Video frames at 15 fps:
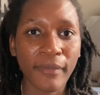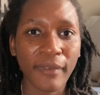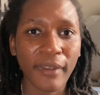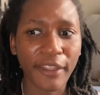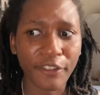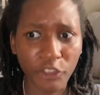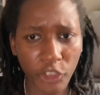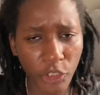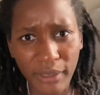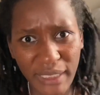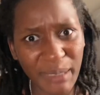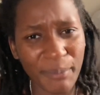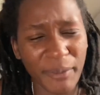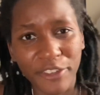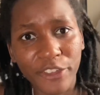and use
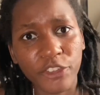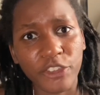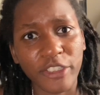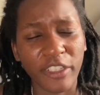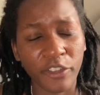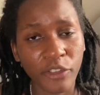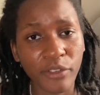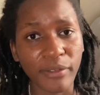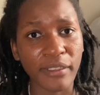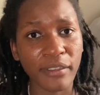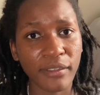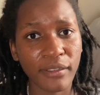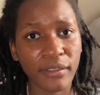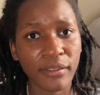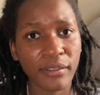some energy to do it.
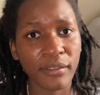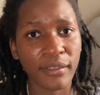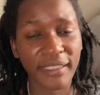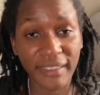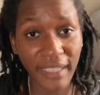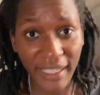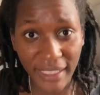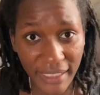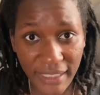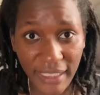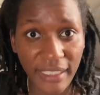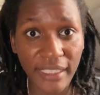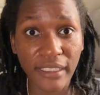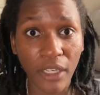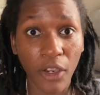It's not
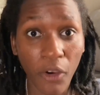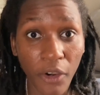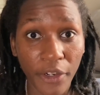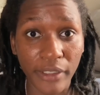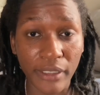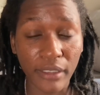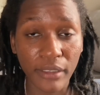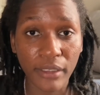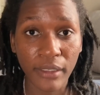easy, it's hard.